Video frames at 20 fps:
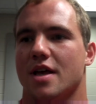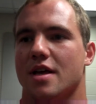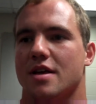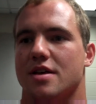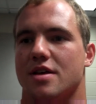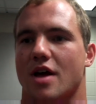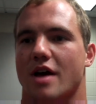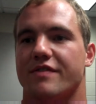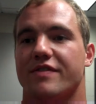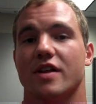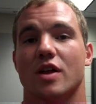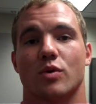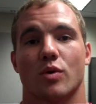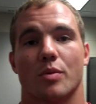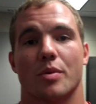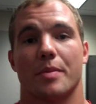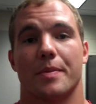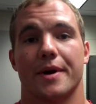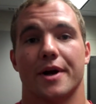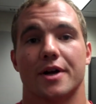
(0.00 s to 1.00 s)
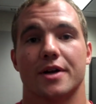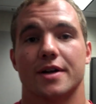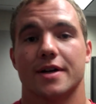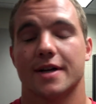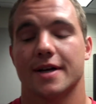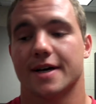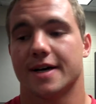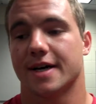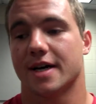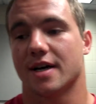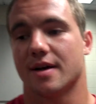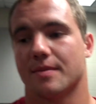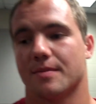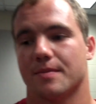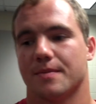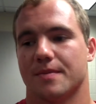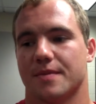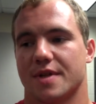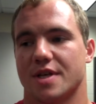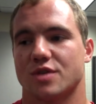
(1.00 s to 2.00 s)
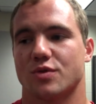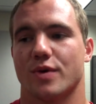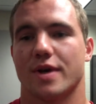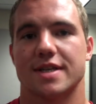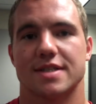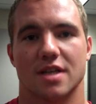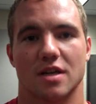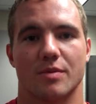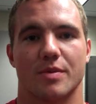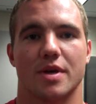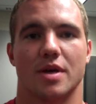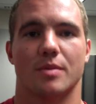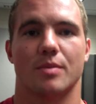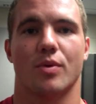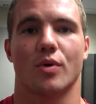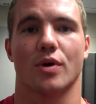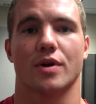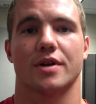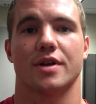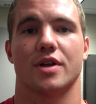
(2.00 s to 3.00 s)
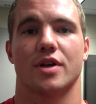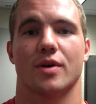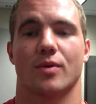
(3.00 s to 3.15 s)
Yeah, I feel like we're prepared. This week's going to be important.